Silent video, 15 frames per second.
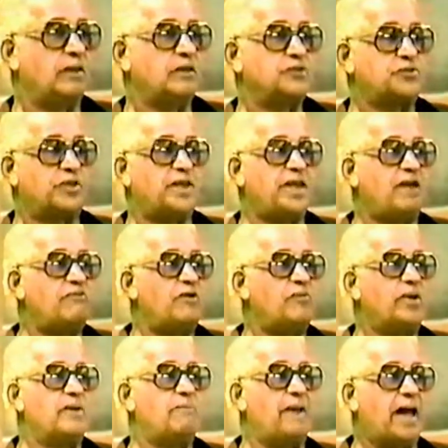So they never
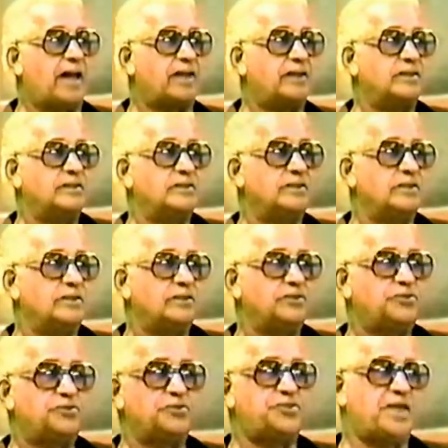went back
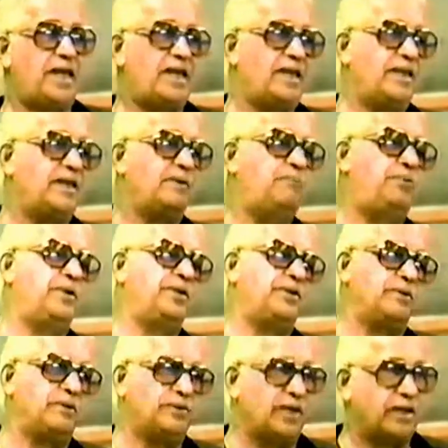to tell
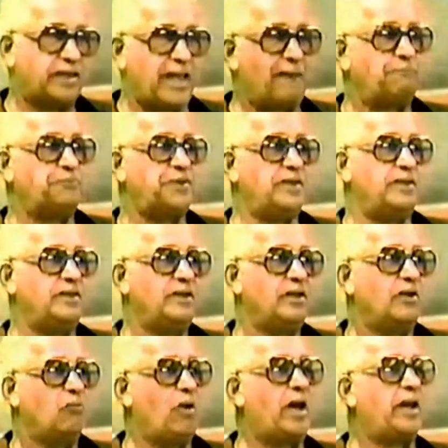their captain
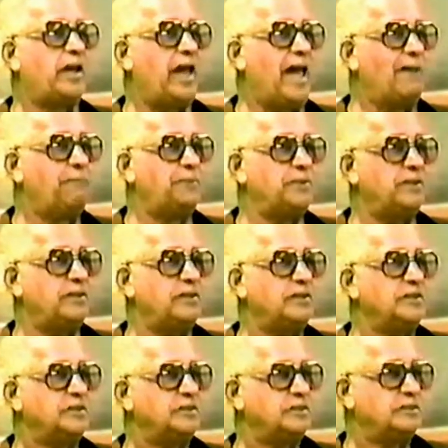what had happened.
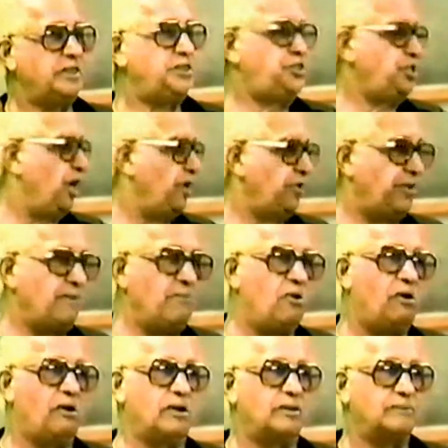They shot them
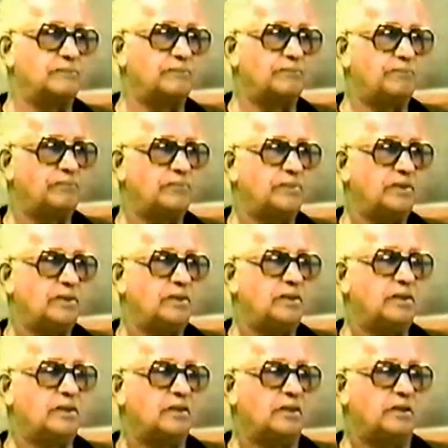all.
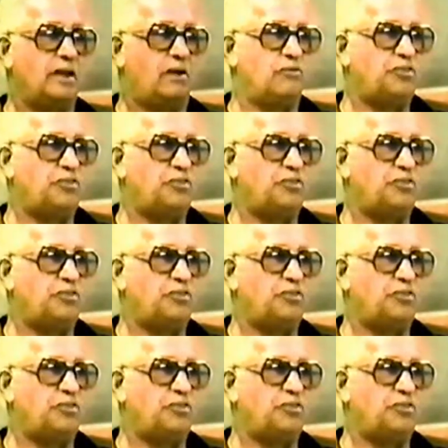Now